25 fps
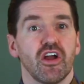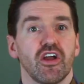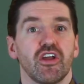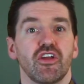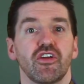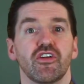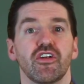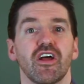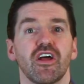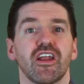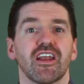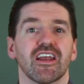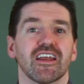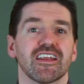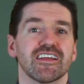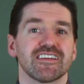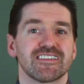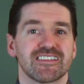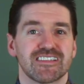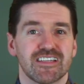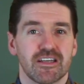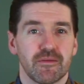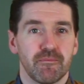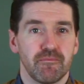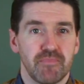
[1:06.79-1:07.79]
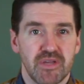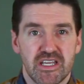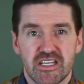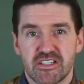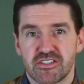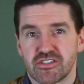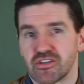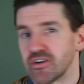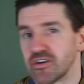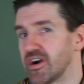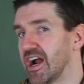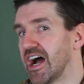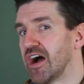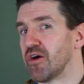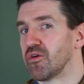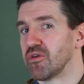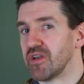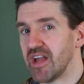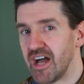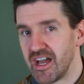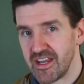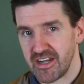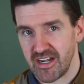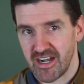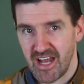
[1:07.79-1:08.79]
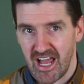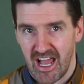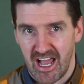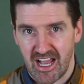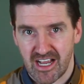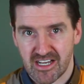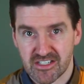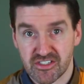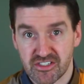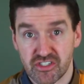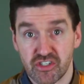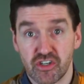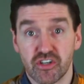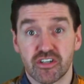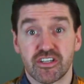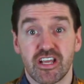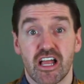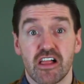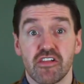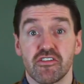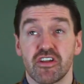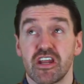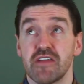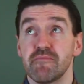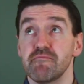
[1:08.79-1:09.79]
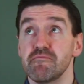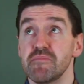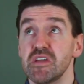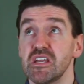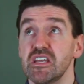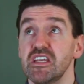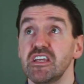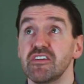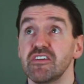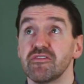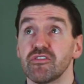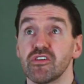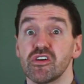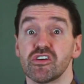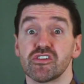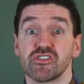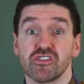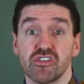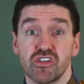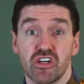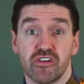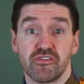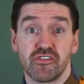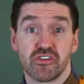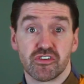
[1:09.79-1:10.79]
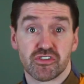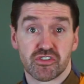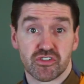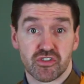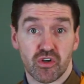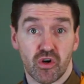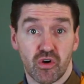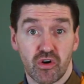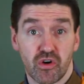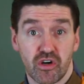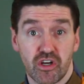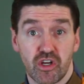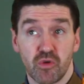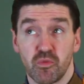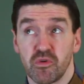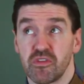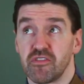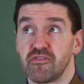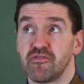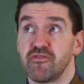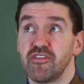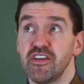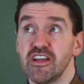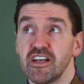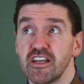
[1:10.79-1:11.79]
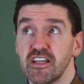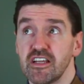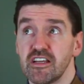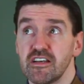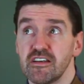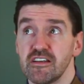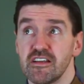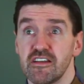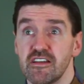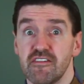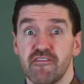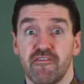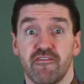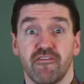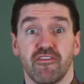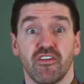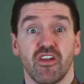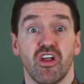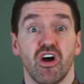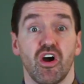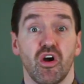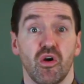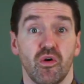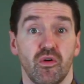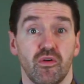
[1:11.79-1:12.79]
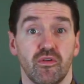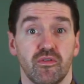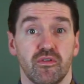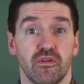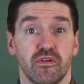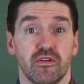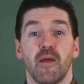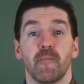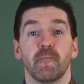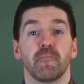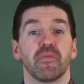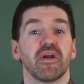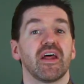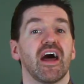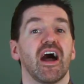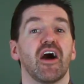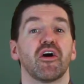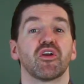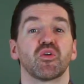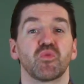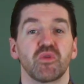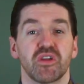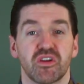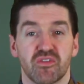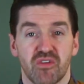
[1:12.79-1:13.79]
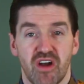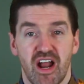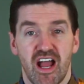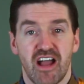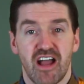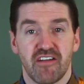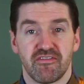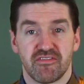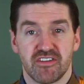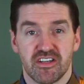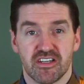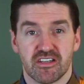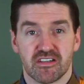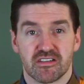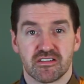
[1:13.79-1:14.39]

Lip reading: You're not listing beats or outline in acts, you're telling a mini version of your story with feeling and flow. But how do we craft it?